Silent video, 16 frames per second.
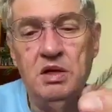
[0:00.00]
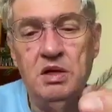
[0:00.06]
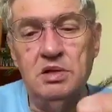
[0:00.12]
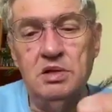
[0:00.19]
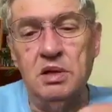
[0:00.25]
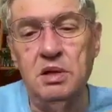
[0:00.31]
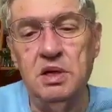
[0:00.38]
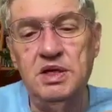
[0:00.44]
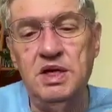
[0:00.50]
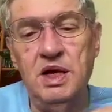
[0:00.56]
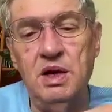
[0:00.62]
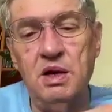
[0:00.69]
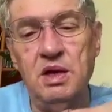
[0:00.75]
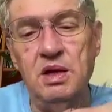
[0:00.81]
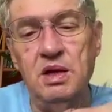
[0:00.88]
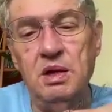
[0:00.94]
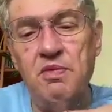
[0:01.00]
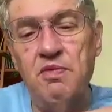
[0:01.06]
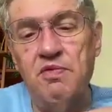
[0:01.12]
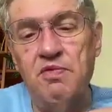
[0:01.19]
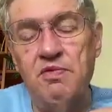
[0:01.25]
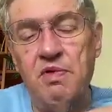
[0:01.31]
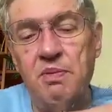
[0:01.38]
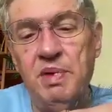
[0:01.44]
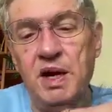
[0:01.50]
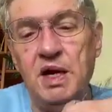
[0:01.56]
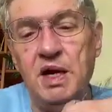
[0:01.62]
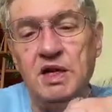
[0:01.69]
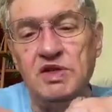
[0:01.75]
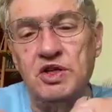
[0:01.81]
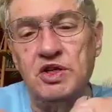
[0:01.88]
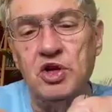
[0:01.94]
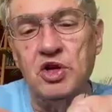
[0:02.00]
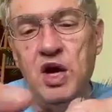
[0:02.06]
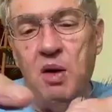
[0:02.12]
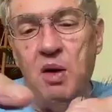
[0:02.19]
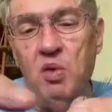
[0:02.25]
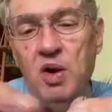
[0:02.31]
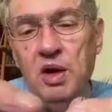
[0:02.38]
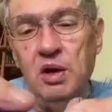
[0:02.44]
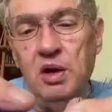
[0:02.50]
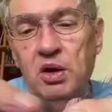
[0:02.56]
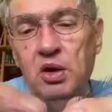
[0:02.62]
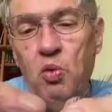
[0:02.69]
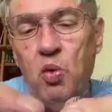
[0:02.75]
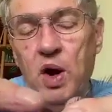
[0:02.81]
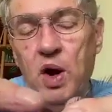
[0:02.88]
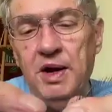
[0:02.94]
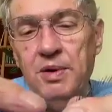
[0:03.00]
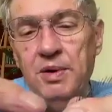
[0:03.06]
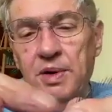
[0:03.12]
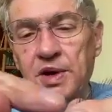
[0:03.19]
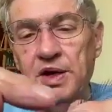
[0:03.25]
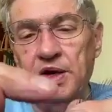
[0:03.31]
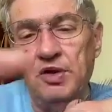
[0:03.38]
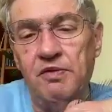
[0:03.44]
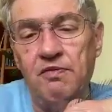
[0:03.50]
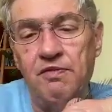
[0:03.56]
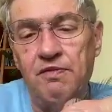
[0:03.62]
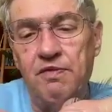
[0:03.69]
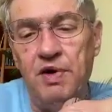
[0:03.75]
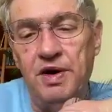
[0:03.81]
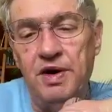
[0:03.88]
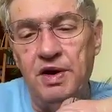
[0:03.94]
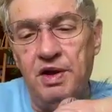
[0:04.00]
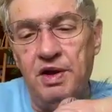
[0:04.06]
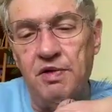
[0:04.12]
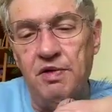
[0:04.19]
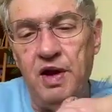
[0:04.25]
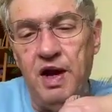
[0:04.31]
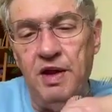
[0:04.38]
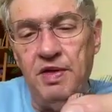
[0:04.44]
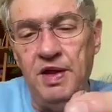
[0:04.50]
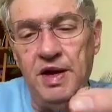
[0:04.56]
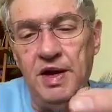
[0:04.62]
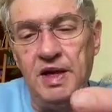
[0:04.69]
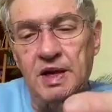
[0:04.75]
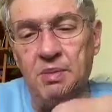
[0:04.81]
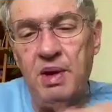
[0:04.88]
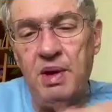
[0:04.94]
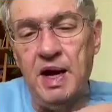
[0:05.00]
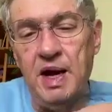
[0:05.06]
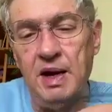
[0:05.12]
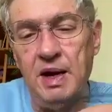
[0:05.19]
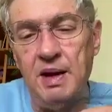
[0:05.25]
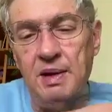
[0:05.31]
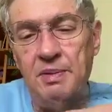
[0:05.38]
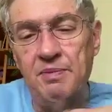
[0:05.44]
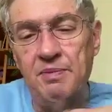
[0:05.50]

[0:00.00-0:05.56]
So I'm going to take because I want it a little wider at the front of the fly than at the back.